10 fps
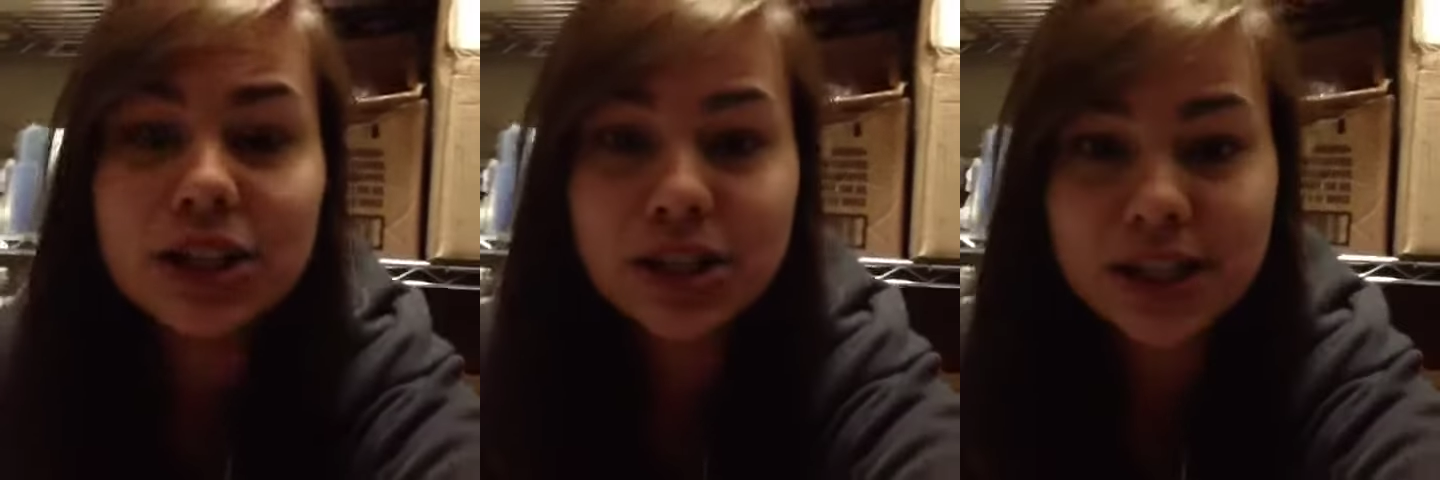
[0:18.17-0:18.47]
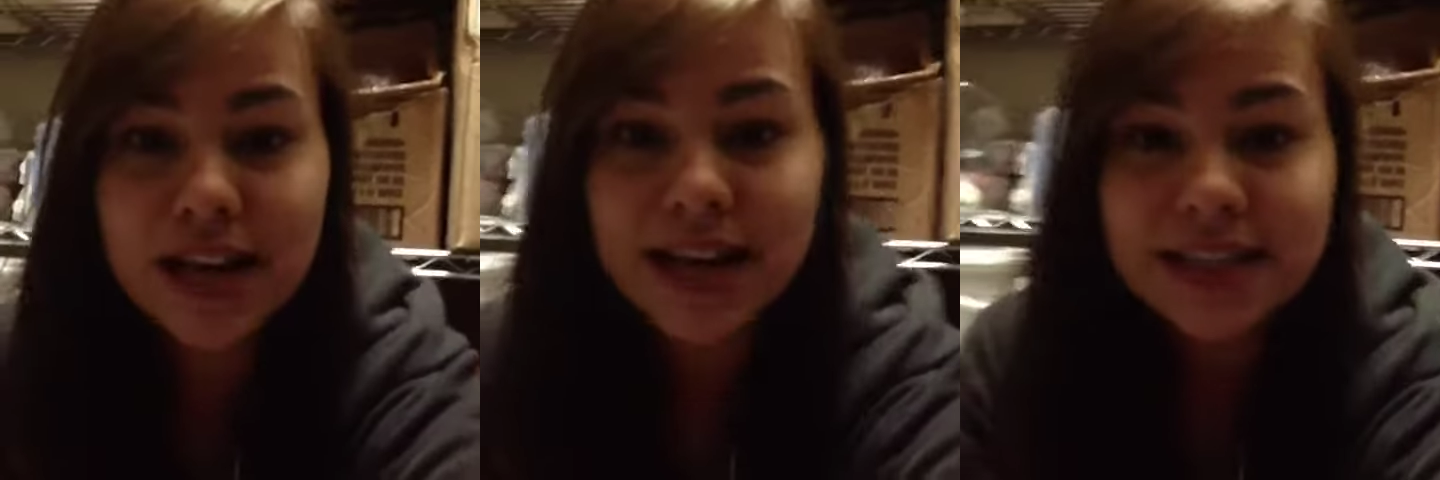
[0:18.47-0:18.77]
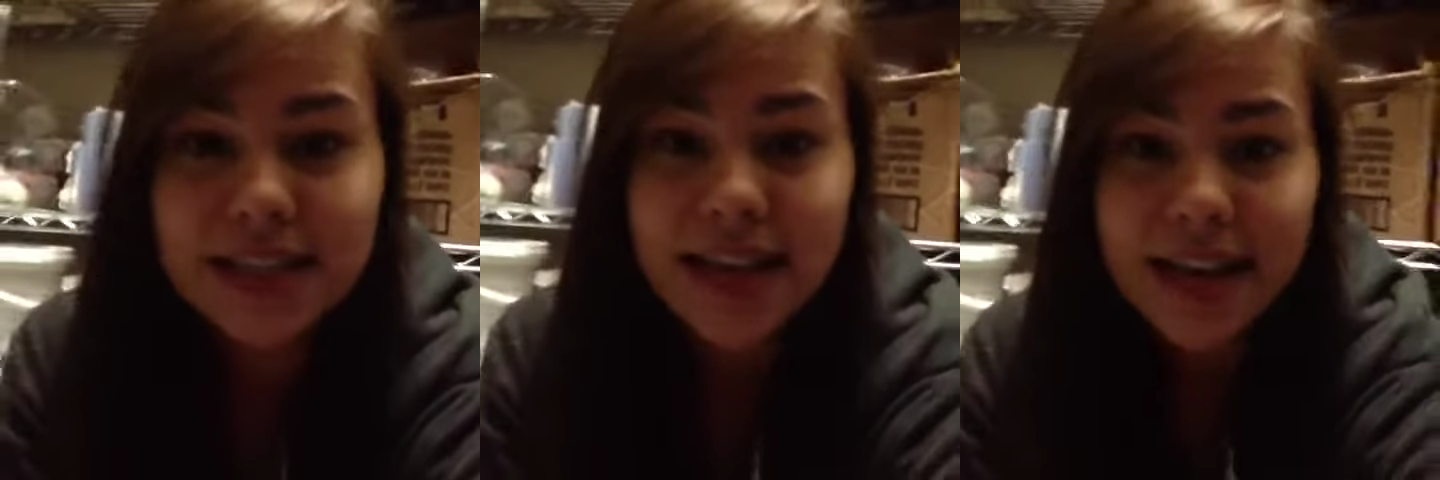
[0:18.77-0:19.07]
decided
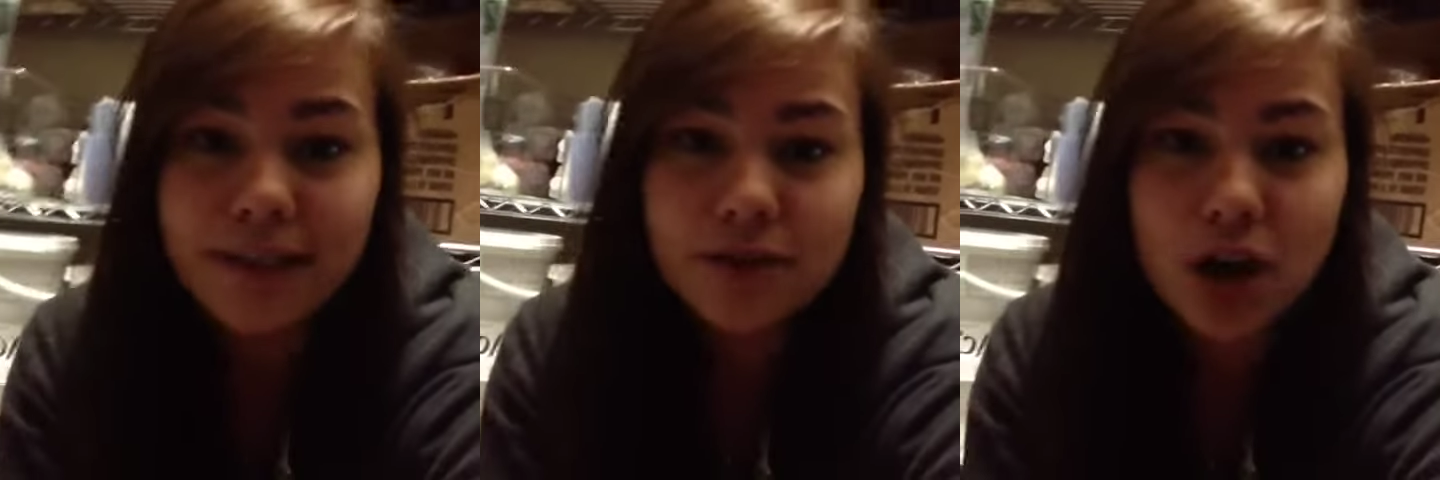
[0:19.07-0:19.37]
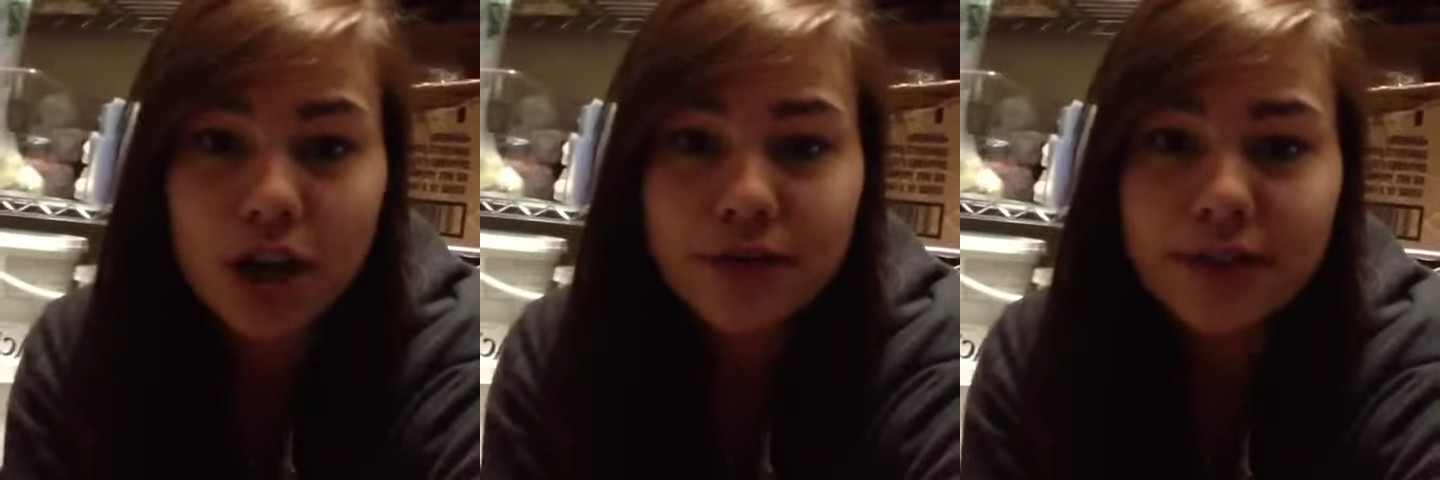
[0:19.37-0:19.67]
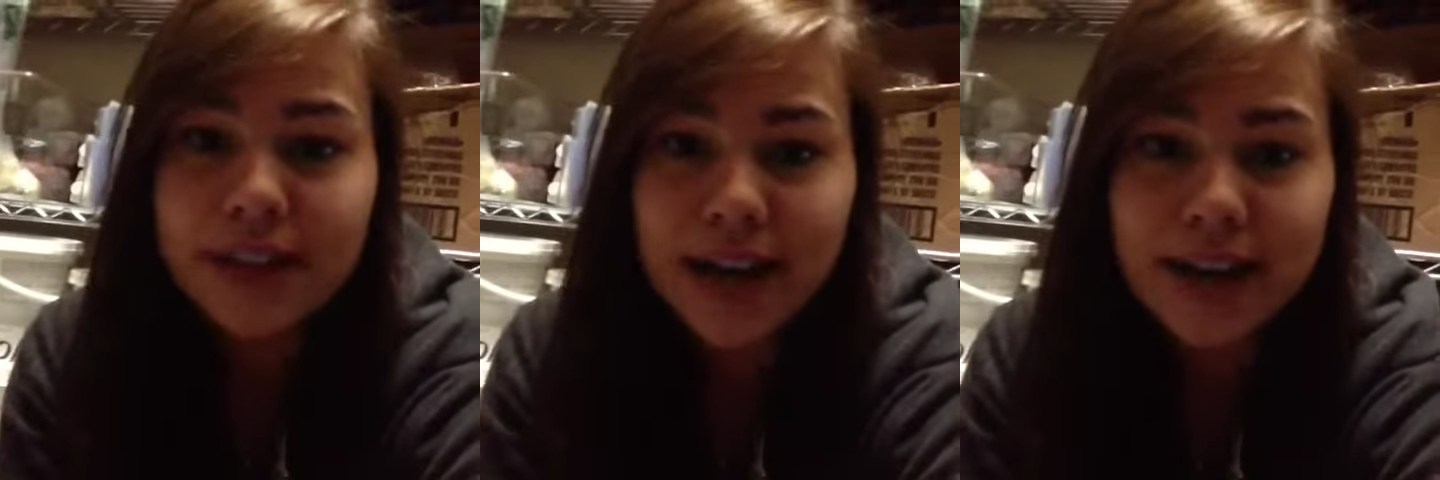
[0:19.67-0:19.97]
to take a
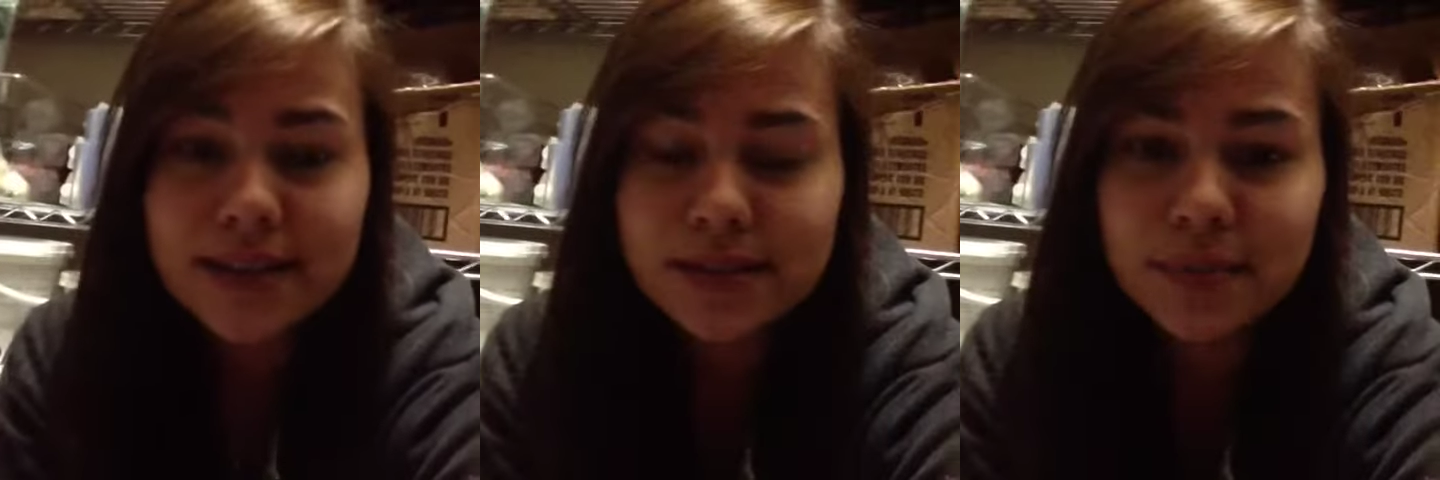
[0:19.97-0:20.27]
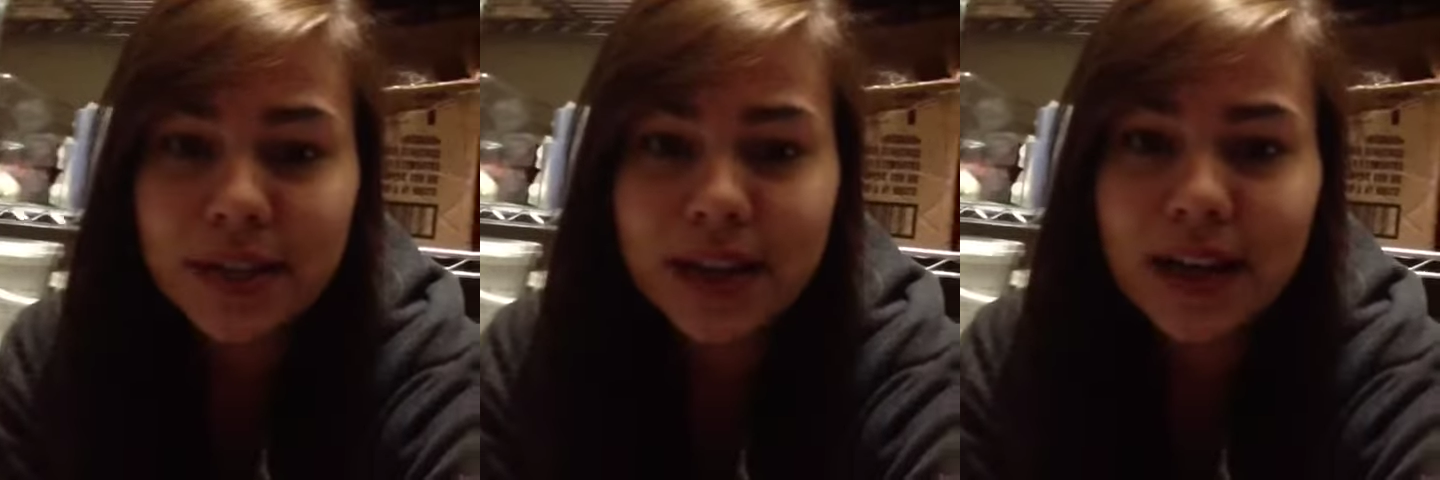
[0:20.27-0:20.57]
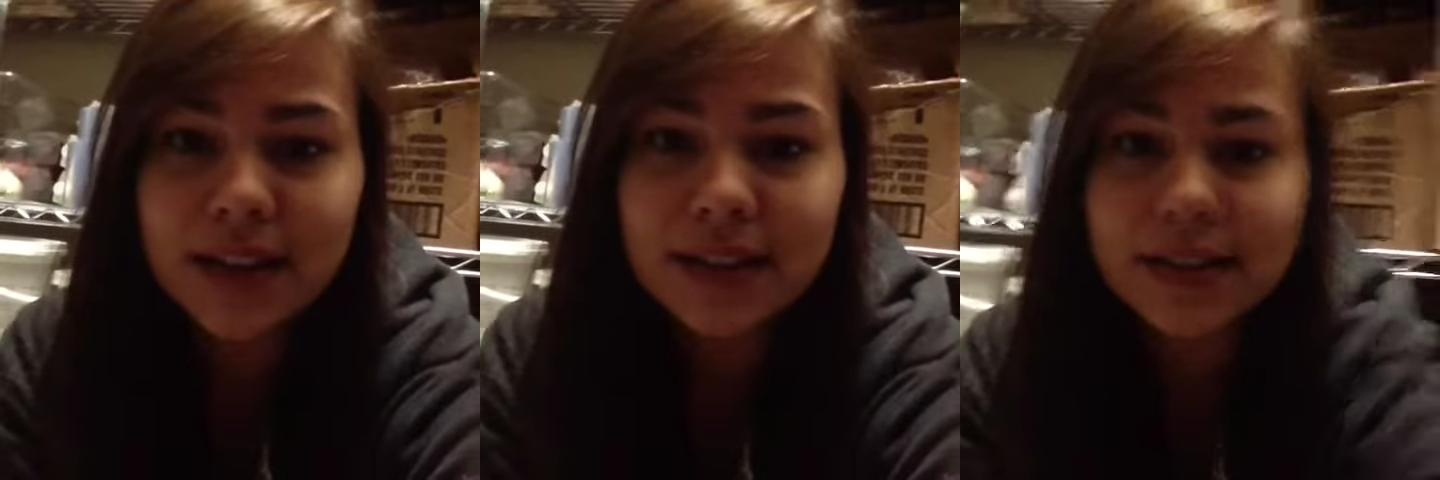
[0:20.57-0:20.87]
photography class
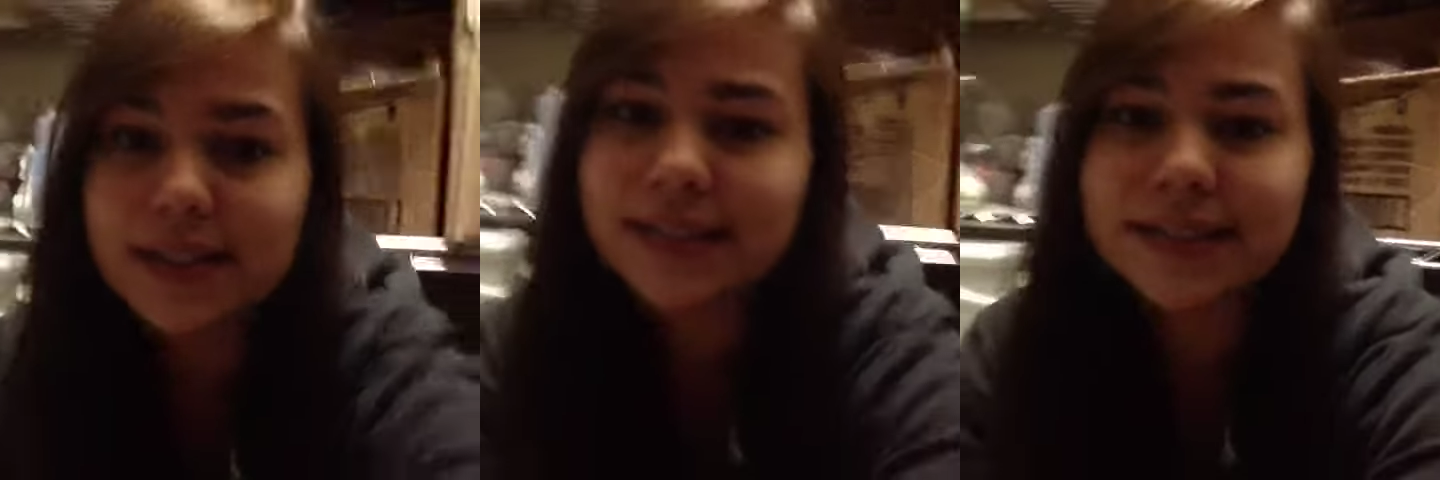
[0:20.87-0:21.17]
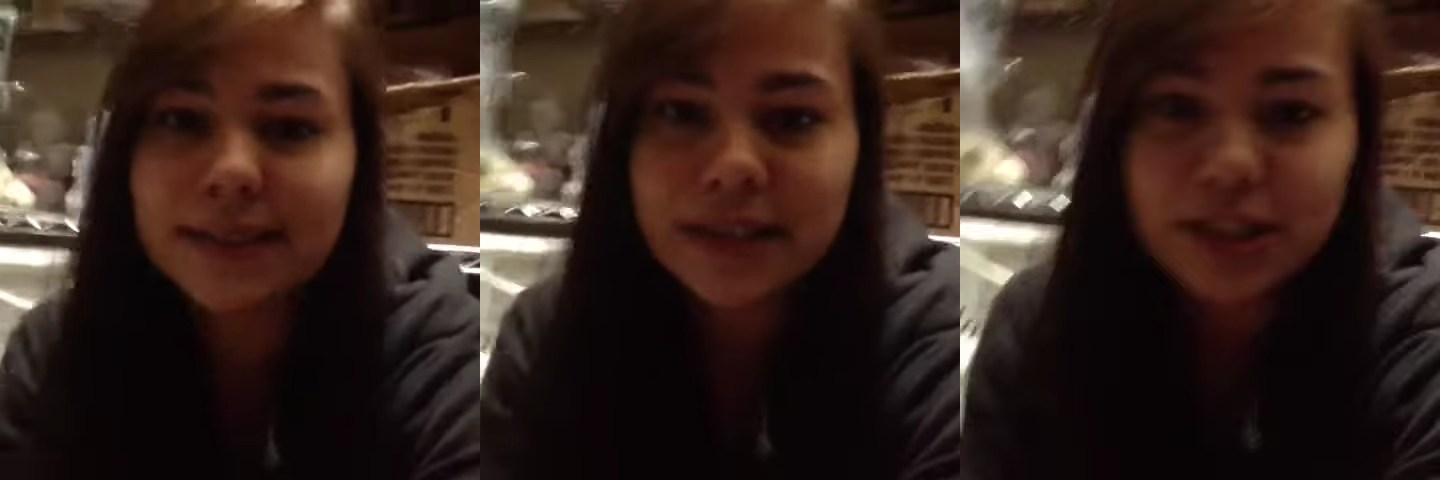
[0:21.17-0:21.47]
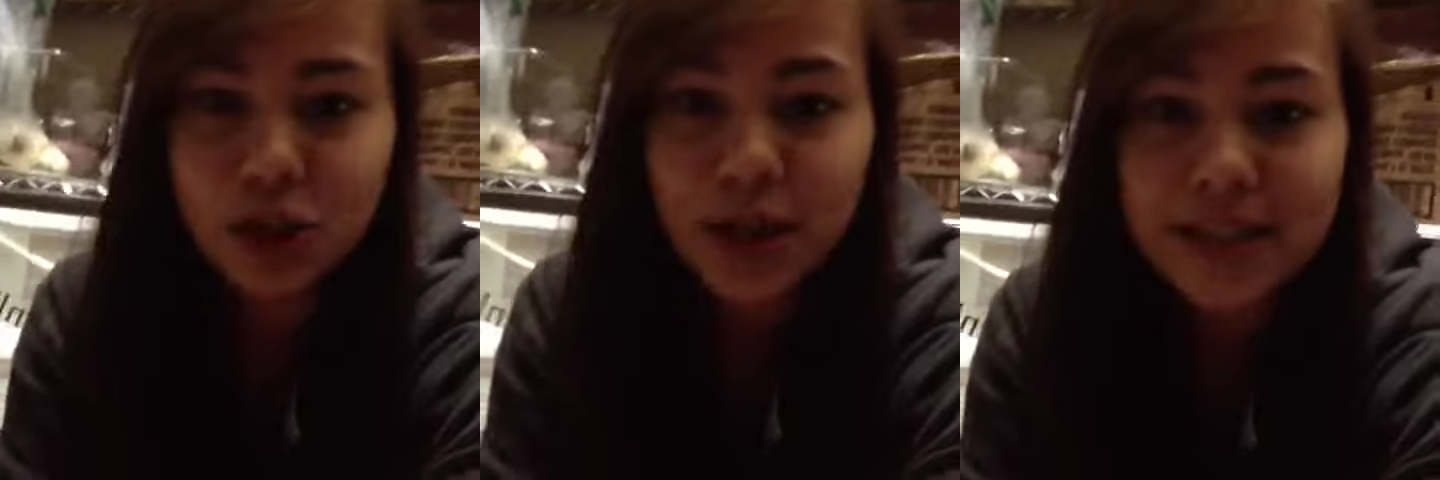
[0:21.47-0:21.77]
because it seemed
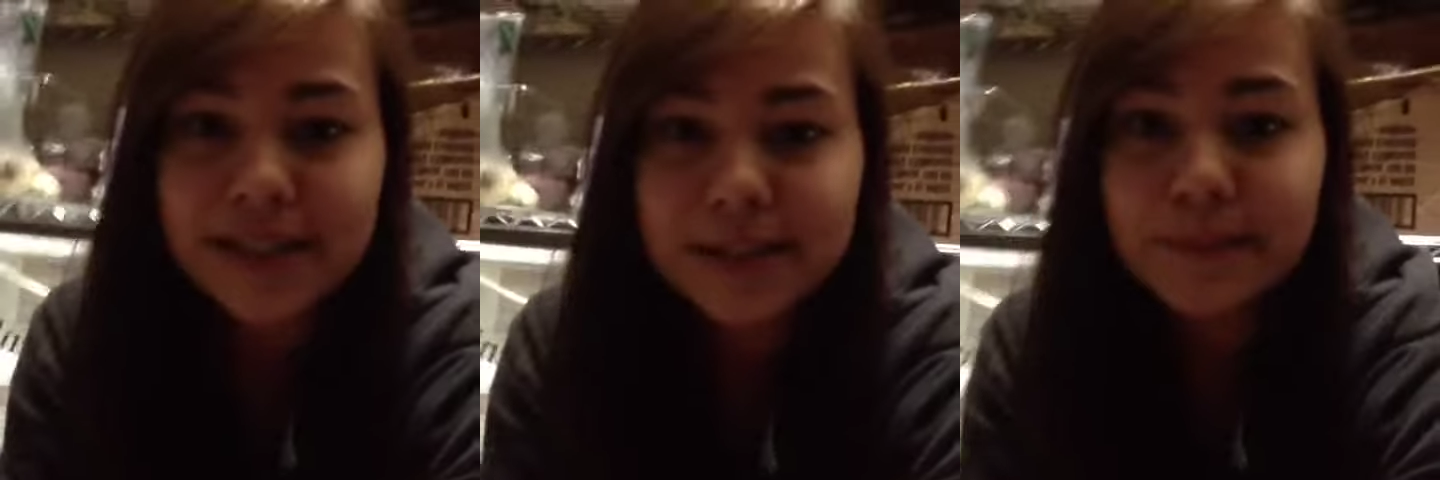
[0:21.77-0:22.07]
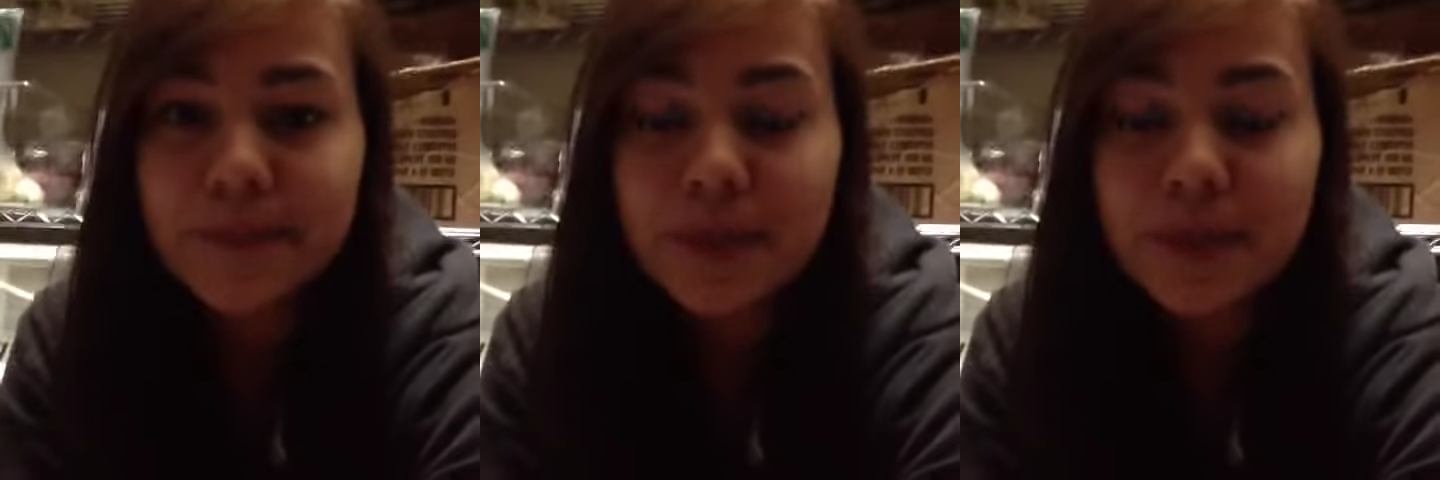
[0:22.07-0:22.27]
interesting.